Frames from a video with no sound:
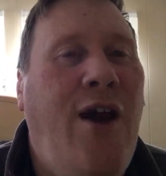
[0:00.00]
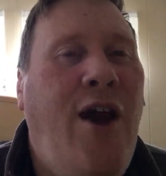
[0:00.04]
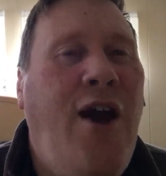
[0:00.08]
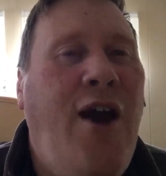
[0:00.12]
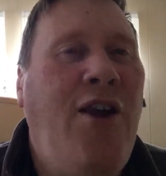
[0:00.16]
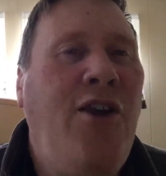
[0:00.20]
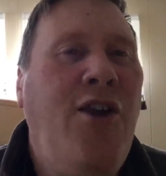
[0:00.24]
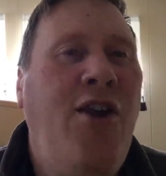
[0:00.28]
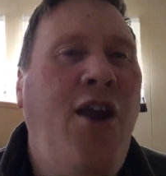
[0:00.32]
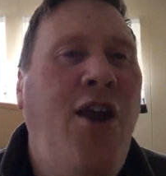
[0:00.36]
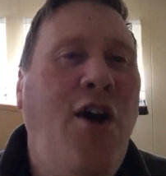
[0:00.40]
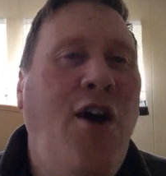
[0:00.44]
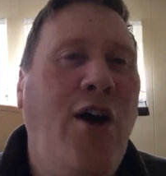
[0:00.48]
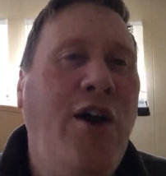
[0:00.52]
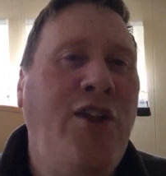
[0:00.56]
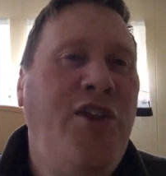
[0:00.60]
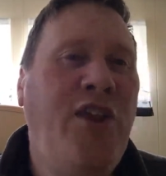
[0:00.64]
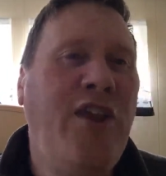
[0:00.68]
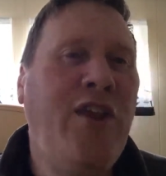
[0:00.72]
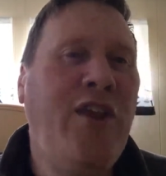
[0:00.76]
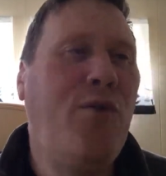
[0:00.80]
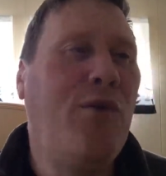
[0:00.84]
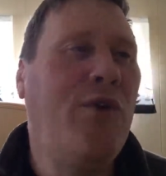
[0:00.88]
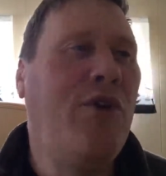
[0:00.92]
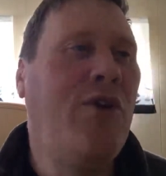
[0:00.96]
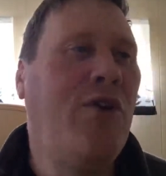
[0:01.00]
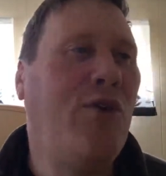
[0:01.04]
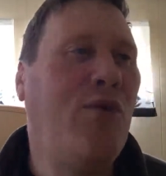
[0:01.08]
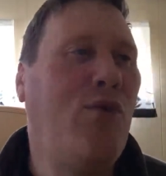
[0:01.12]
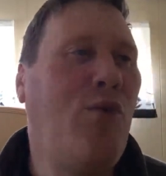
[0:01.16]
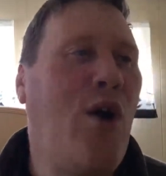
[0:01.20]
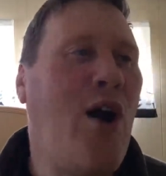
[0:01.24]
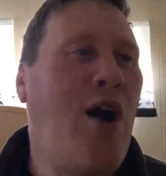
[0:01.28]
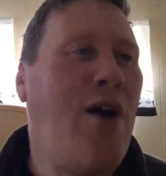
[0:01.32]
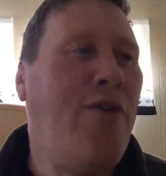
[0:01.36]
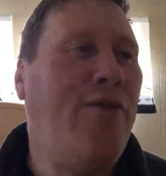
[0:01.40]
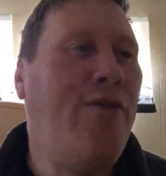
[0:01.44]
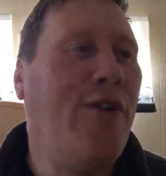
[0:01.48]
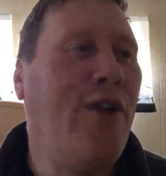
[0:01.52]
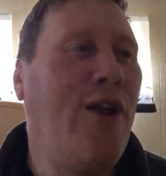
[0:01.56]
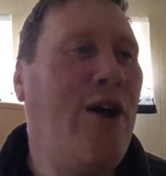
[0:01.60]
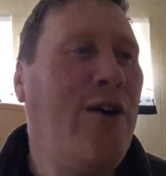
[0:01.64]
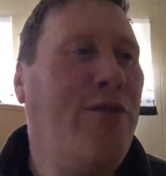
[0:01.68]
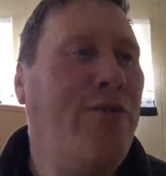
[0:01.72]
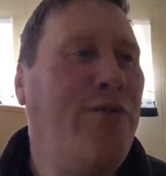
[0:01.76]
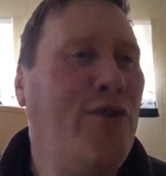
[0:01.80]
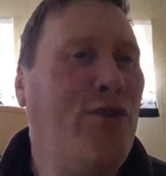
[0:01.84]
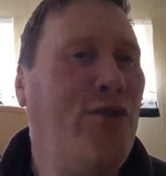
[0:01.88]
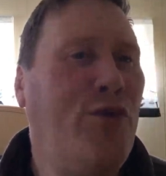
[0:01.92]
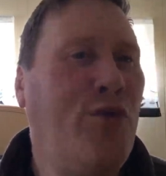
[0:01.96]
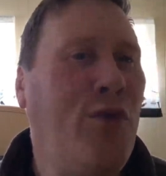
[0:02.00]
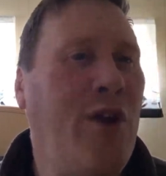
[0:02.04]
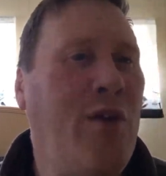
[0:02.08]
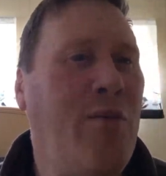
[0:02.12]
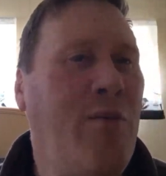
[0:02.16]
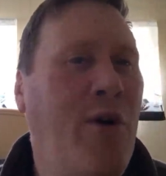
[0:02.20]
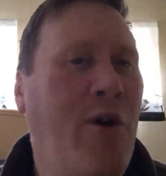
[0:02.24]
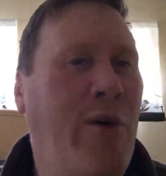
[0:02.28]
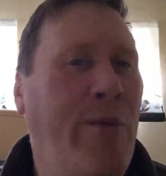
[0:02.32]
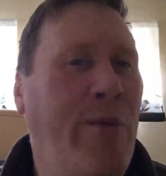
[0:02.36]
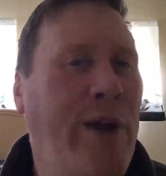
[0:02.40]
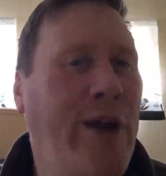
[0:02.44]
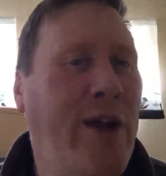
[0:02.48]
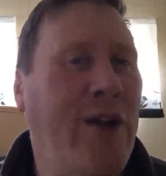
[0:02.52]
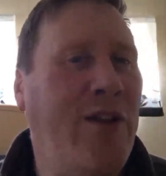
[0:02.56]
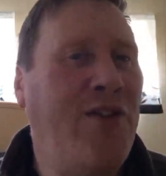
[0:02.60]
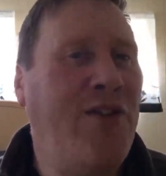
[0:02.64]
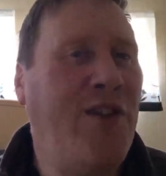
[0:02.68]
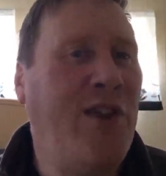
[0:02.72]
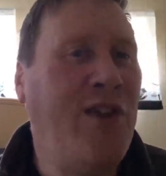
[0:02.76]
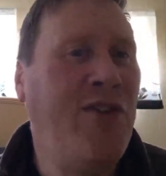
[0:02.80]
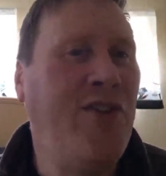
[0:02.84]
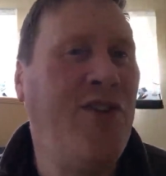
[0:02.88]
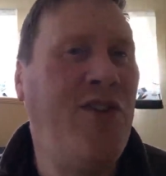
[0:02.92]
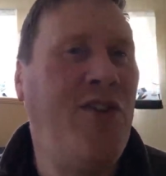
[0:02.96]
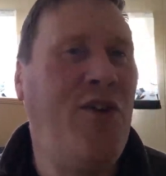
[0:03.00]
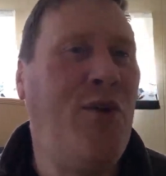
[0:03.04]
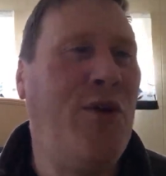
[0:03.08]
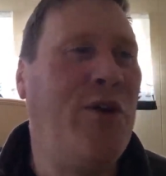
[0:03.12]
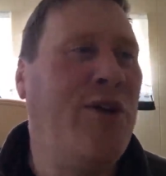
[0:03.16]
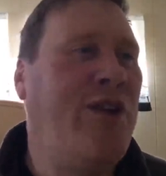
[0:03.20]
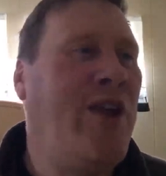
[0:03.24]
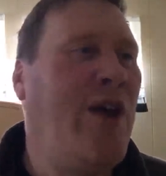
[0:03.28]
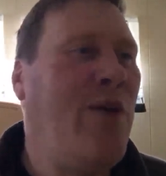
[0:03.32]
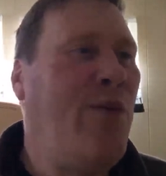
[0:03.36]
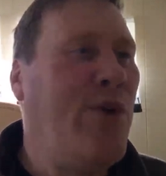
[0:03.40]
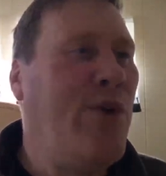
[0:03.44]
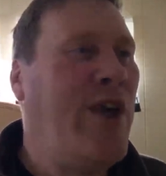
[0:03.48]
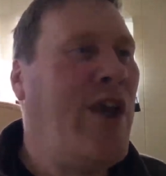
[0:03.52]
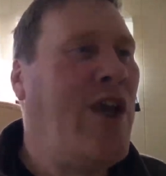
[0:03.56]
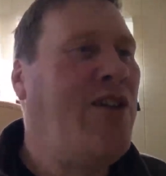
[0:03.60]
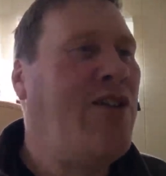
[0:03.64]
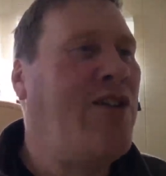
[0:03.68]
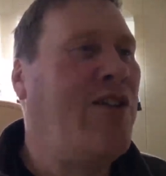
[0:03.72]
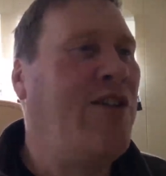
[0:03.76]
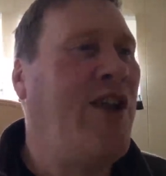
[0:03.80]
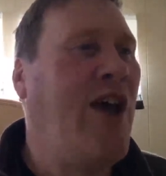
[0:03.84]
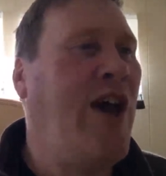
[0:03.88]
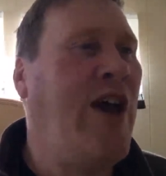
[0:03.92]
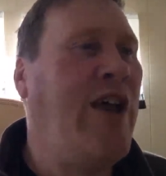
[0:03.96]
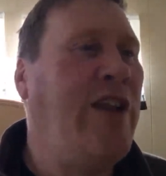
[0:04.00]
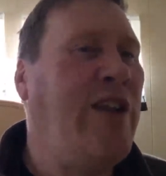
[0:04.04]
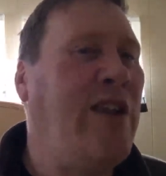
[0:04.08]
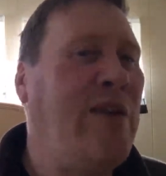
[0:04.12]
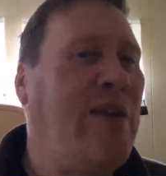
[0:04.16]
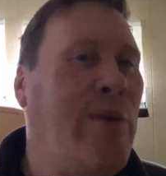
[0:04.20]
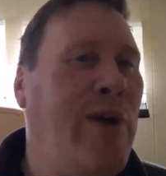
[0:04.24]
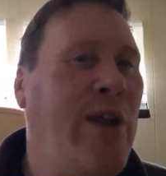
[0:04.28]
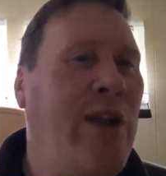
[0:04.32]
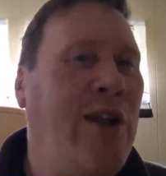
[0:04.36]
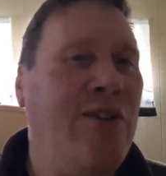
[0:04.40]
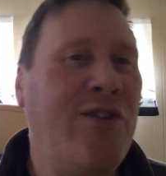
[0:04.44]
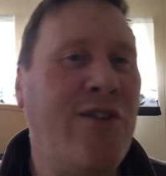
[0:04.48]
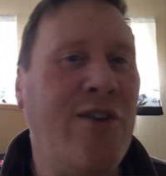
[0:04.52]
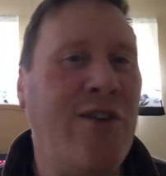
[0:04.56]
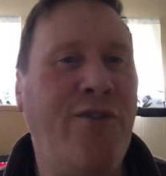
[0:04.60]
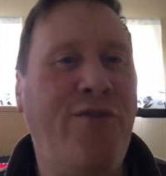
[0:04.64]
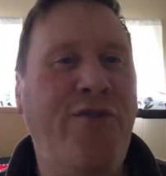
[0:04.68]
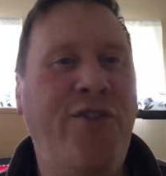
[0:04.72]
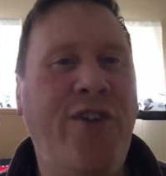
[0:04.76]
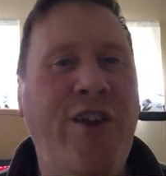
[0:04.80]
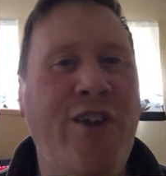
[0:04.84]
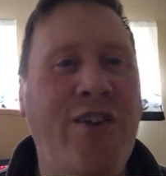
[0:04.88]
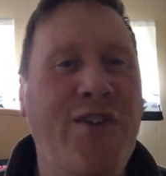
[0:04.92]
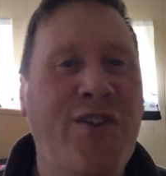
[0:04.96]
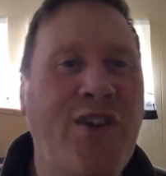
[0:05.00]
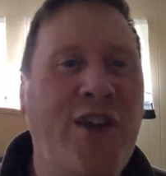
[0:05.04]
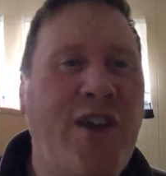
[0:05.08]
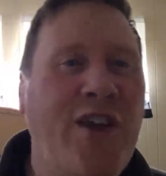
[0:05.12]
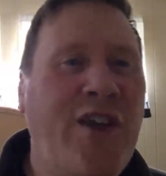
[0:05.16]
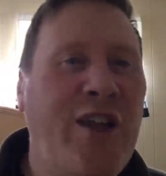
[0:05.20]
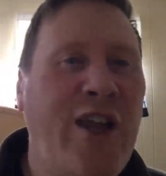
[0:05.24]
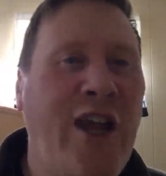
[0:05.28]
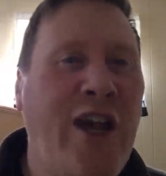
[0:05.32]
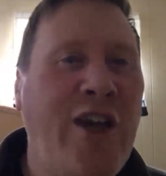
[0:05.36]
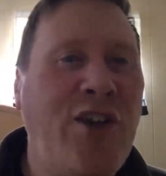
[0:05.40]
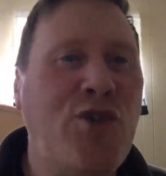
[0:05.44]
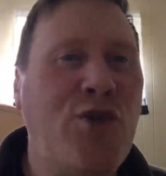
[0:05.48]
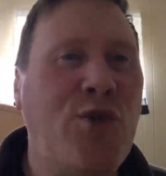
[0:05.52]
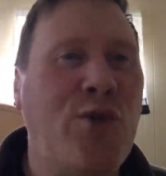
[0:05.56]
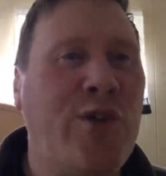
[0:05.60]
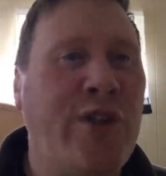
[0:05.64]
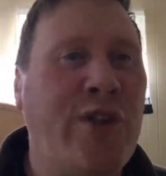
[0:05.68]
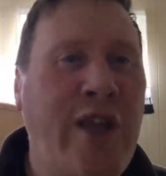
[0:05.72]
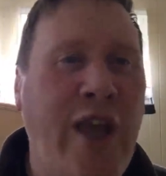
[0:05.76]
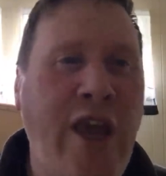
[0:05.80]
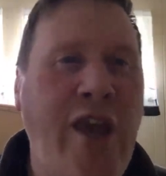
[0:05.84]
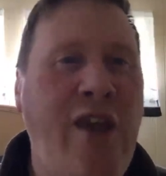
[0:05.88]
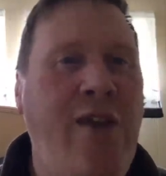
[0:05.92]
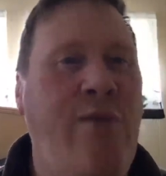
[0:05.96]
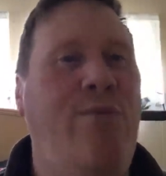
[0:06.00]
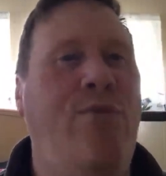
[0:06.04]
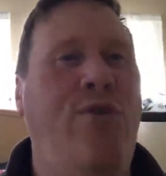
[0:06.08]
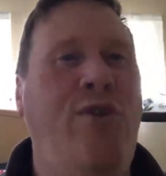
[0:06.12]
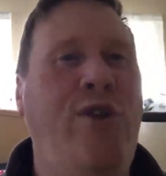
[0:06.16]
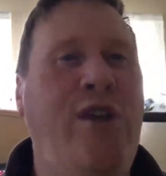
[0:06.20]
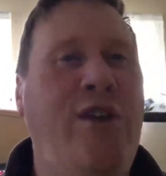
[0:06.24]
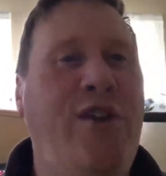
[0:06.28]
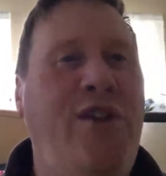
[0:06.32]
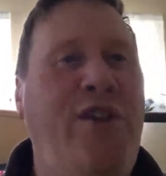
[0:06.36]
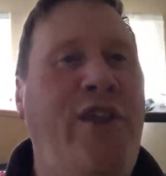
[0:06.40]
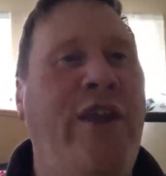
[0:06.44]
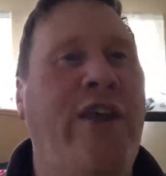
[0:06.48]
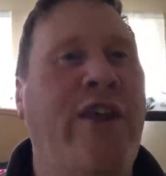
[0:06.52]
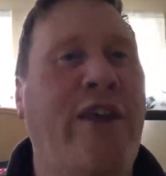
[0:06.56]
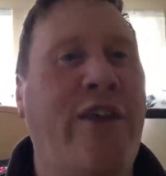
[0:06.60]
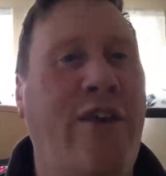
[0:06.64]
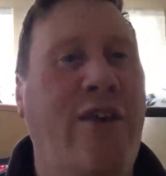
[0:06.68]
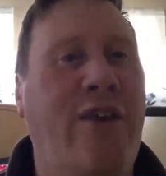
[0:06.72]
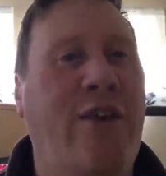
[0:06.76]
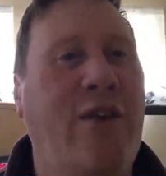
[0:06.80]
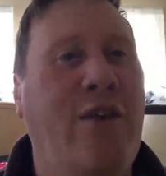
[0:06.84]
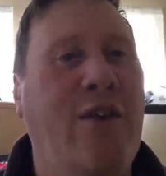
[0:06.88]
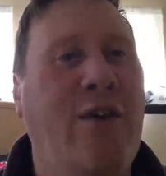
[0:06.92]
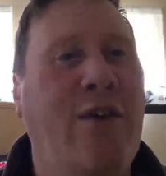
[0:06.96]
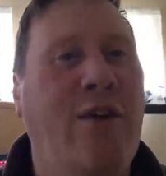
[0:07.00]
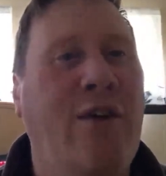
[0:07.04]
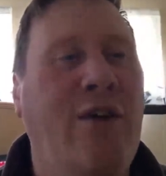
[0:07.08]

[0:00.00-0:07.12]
I don't know. I think we could waffle on for 3 more minutes. Let's do it. Then we get to 90 minutes and it feels like an actual game. What do you think?